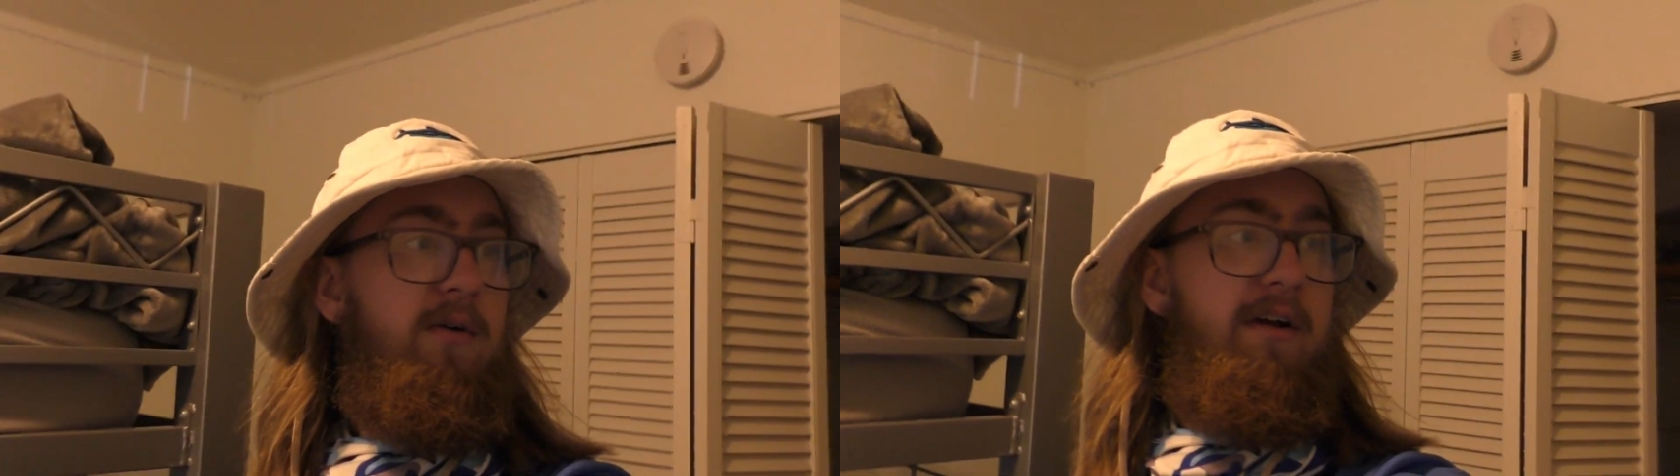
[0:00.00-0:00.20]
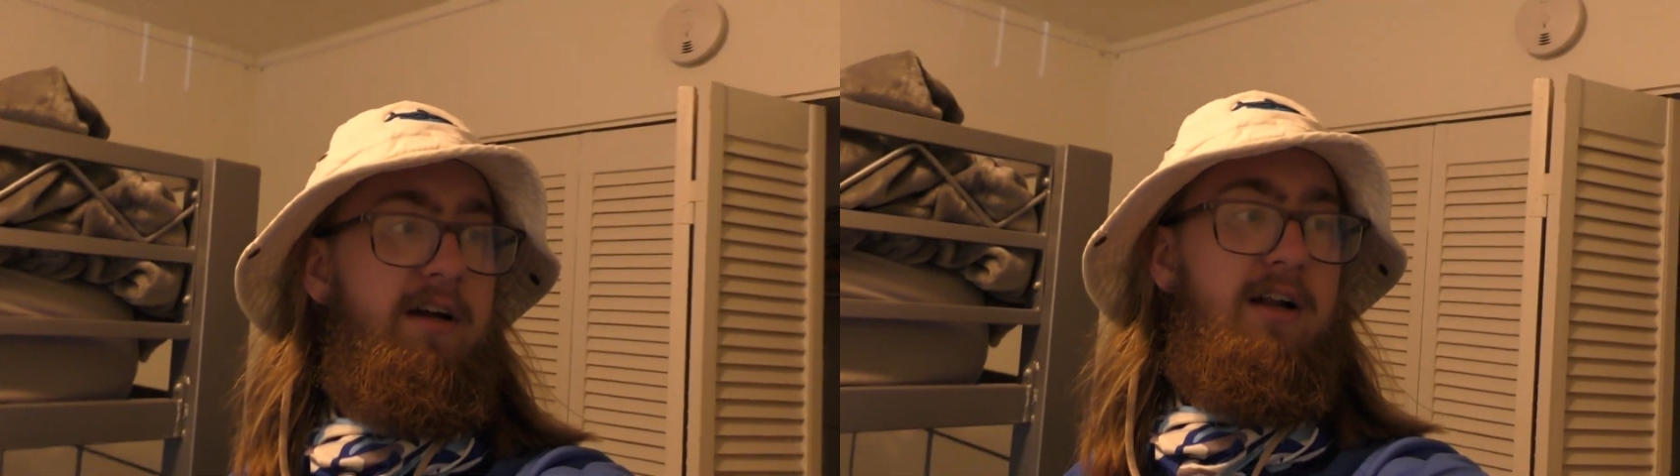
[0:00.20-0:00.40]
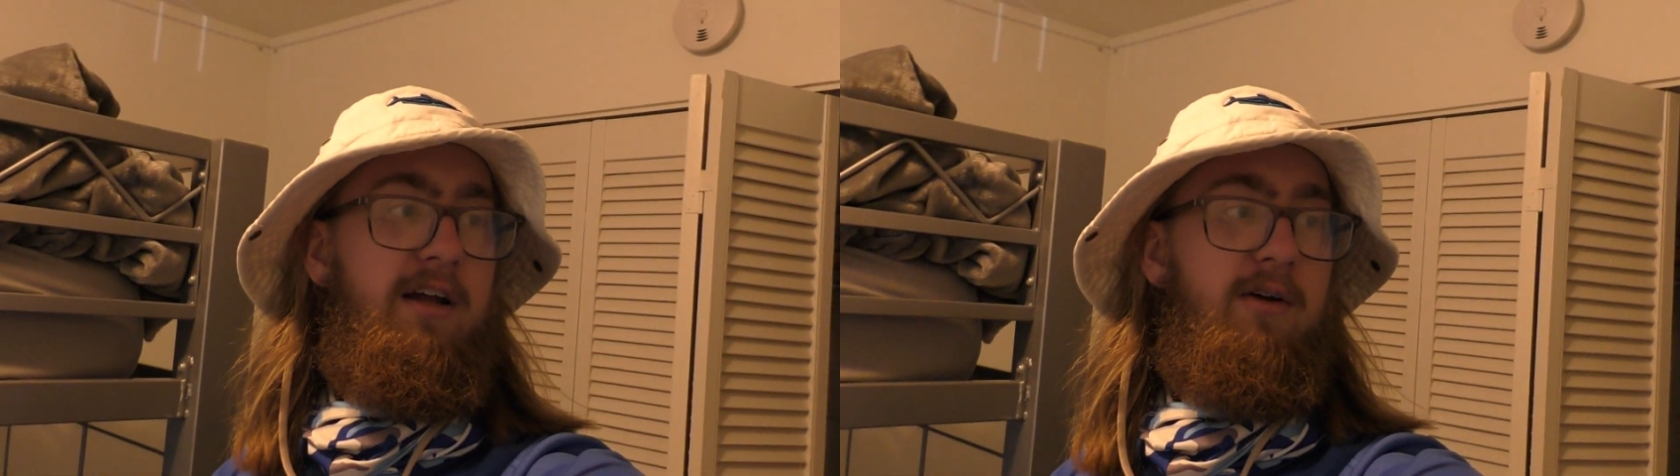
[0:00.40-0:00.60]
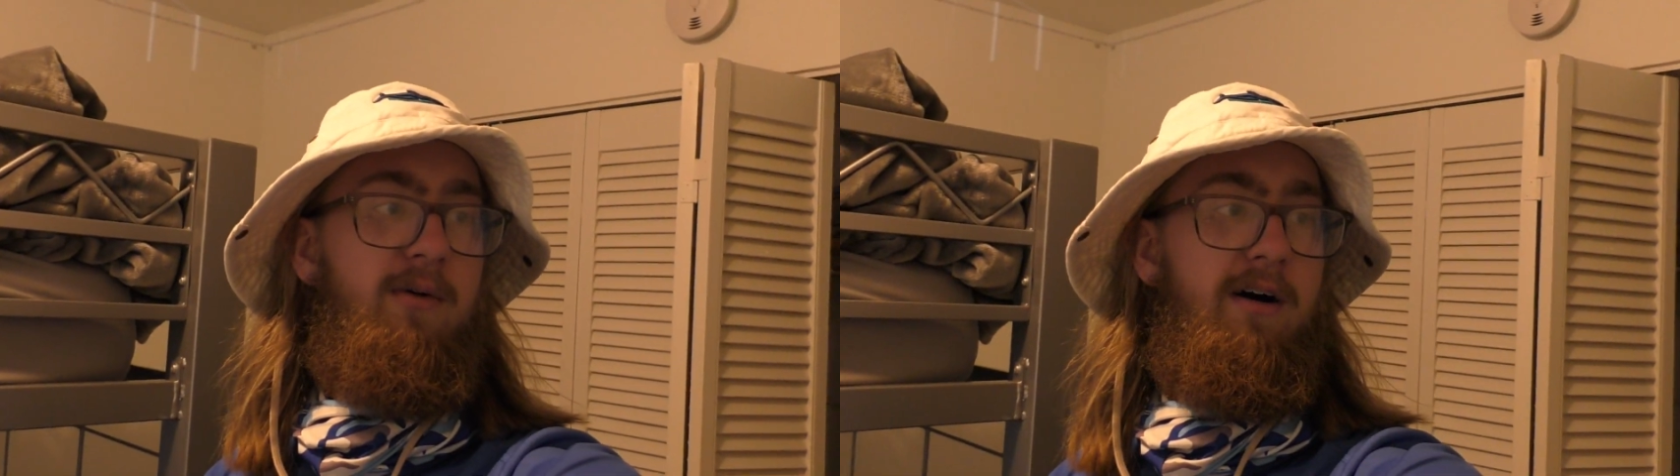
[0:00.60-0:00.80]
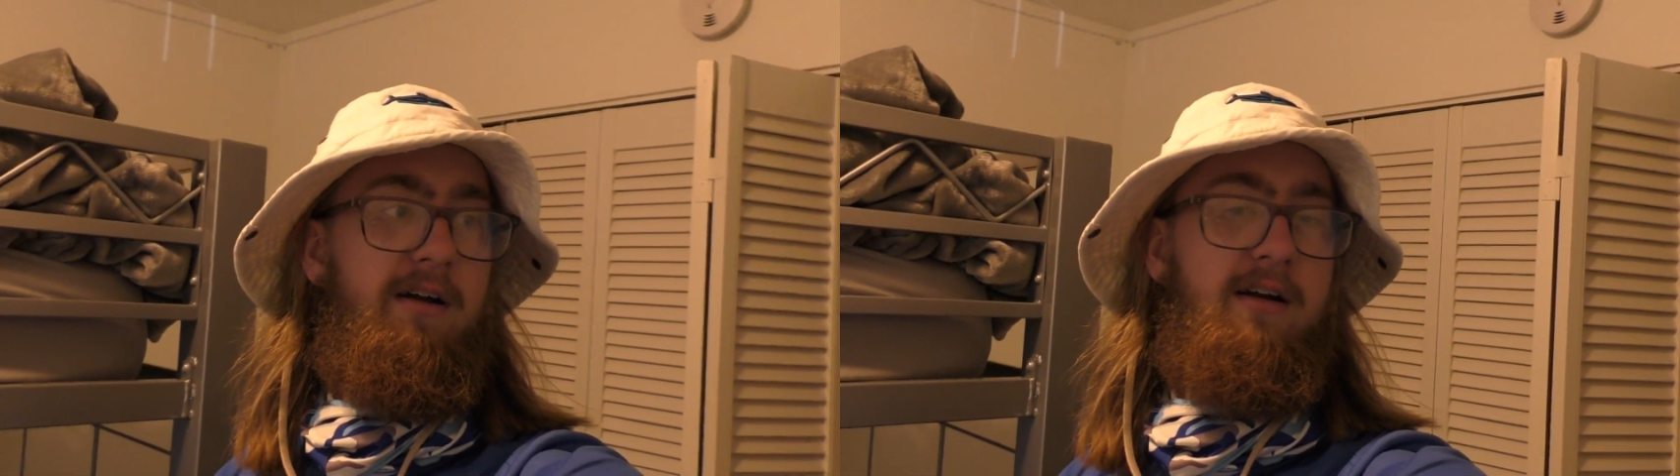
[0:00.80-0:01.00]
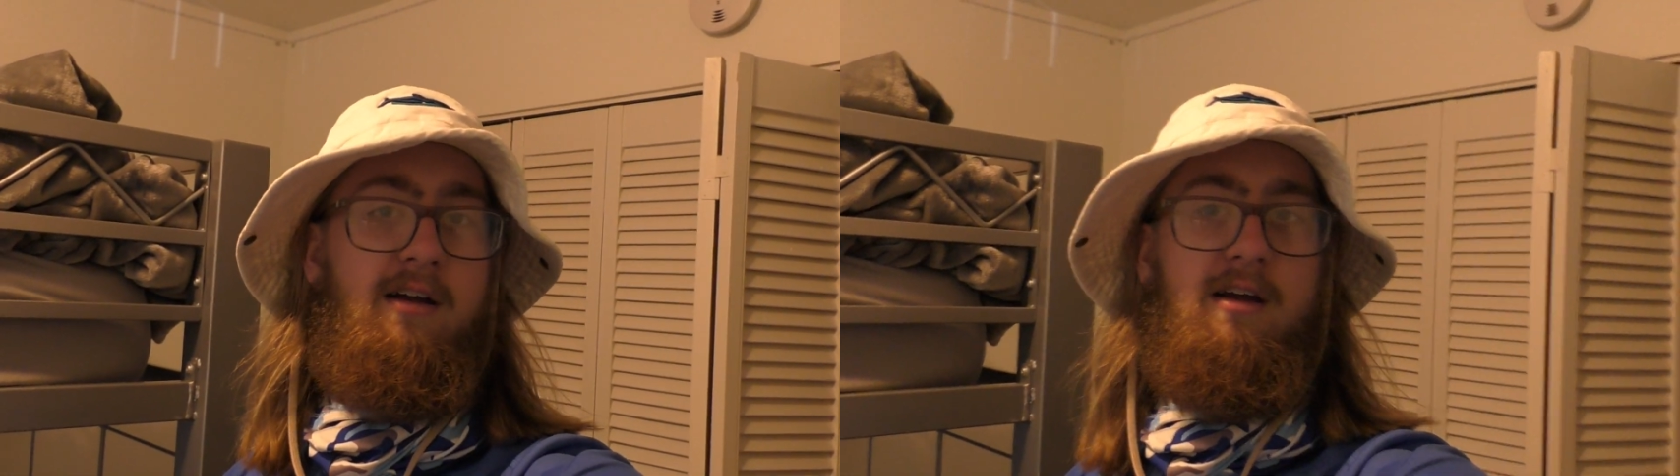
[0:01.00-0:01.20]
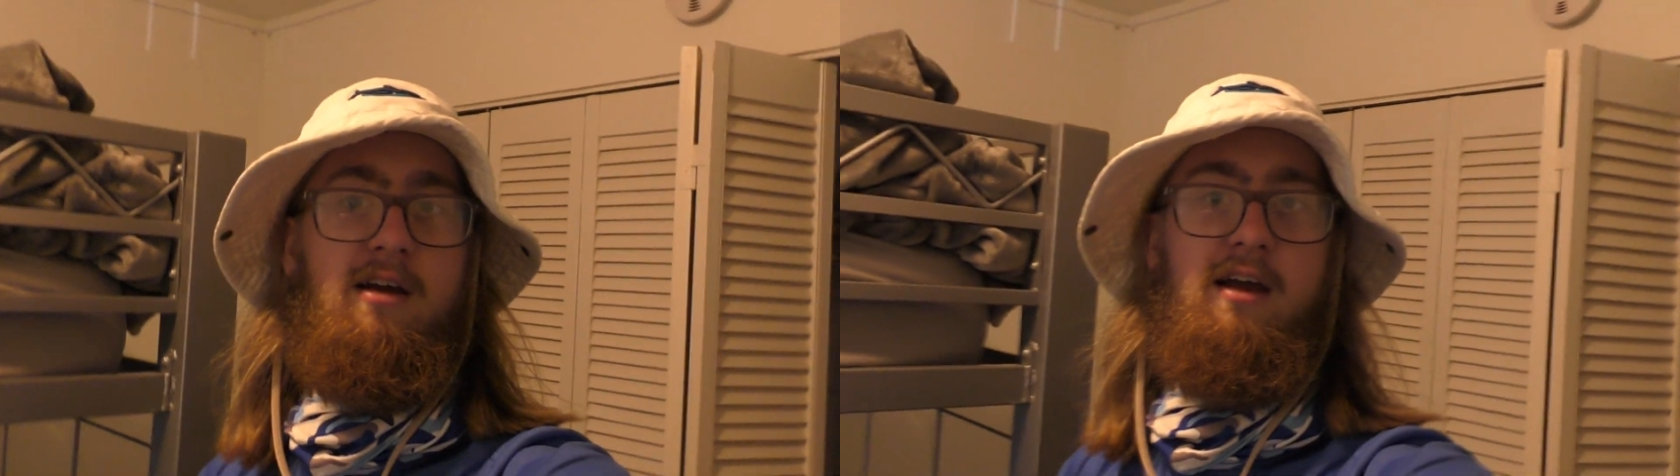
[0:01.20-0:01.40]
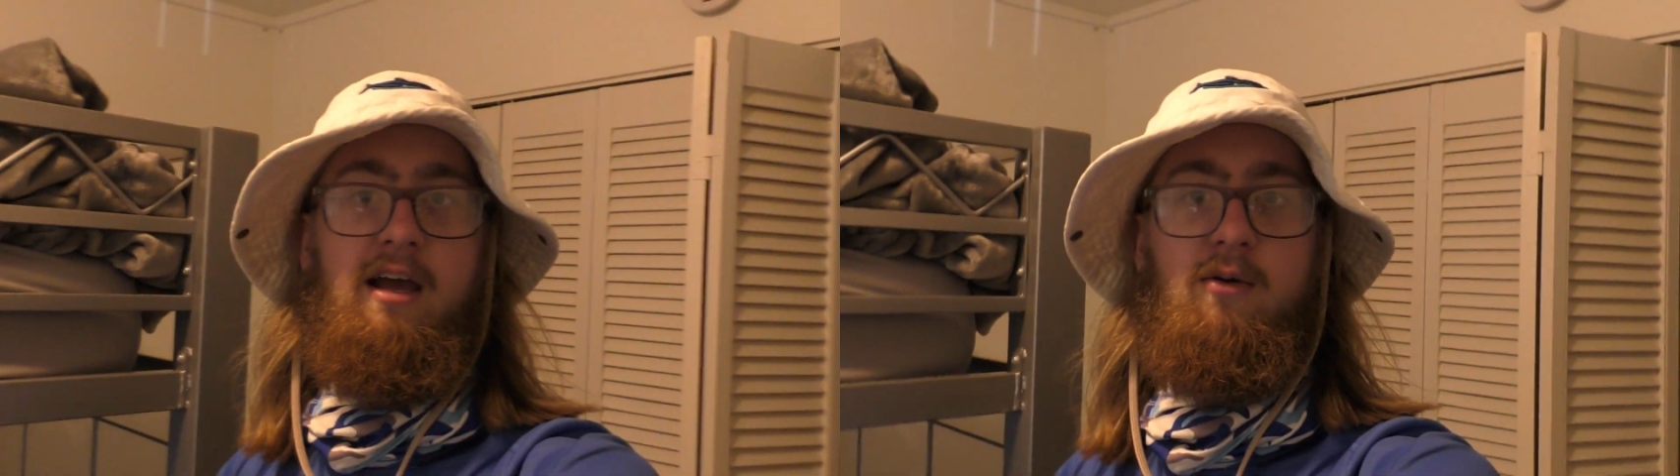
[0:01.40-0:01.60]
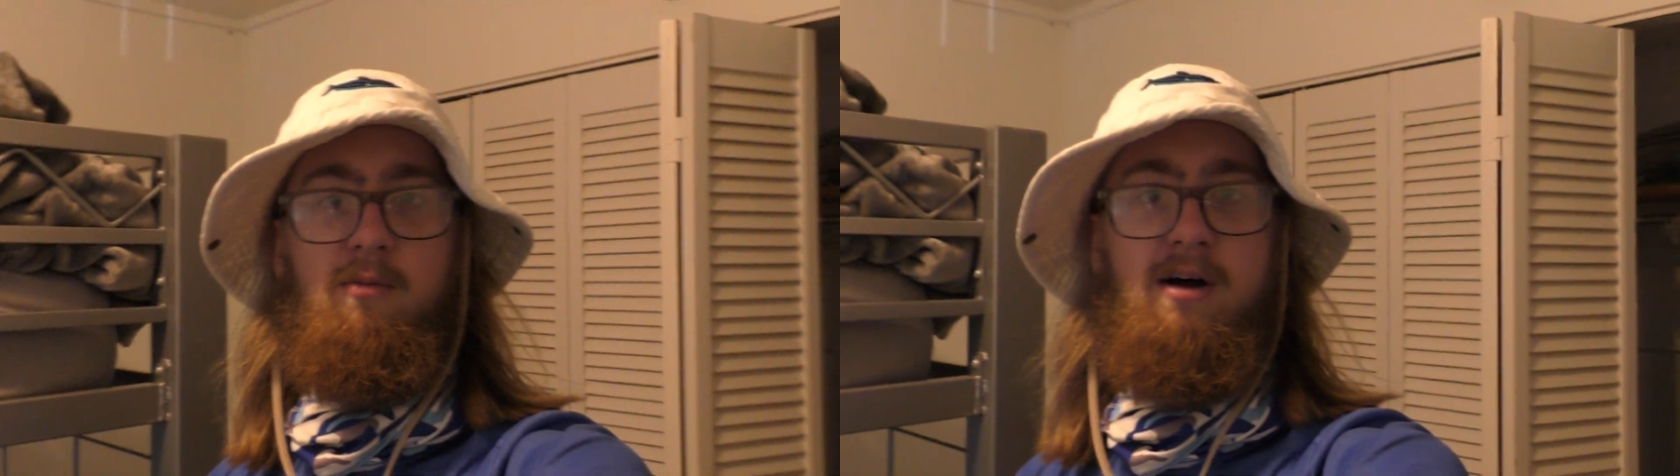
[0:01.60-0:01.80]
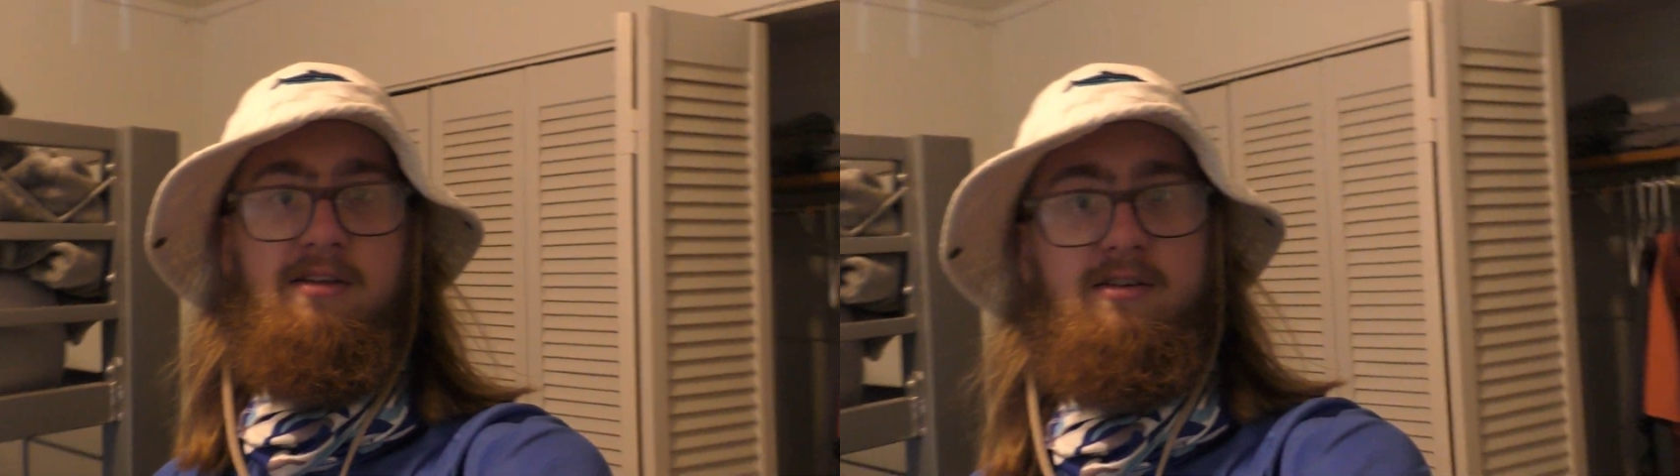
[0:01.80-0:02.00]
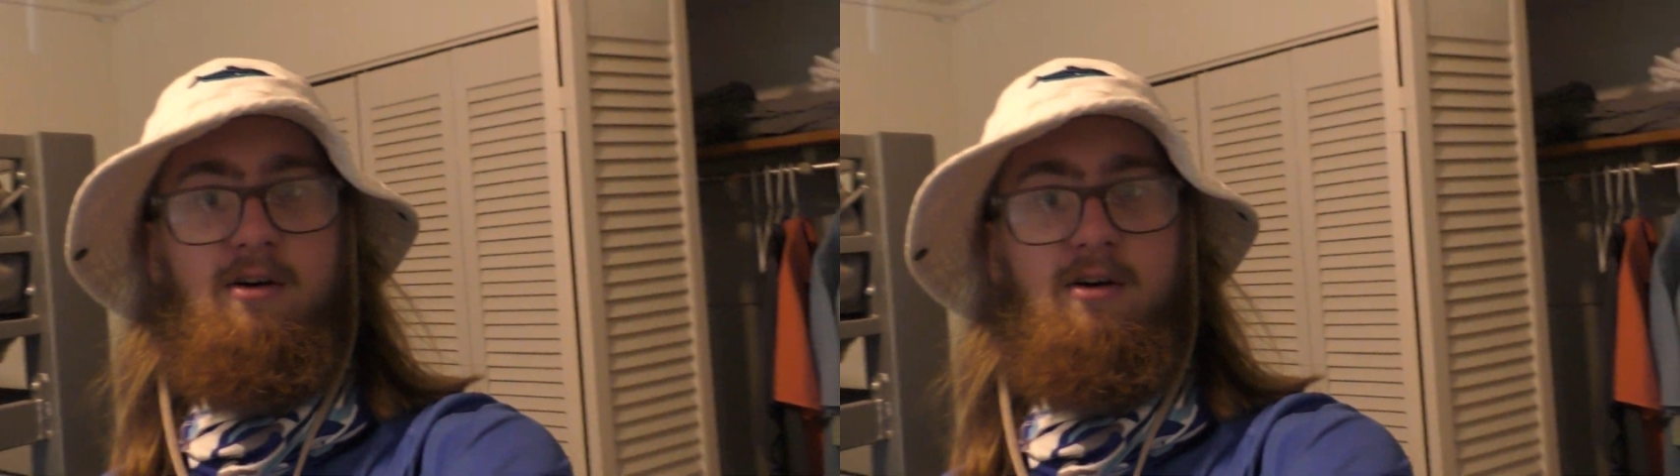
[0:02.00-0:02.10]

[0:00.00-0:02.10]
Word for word: in Clearwater, and we're about to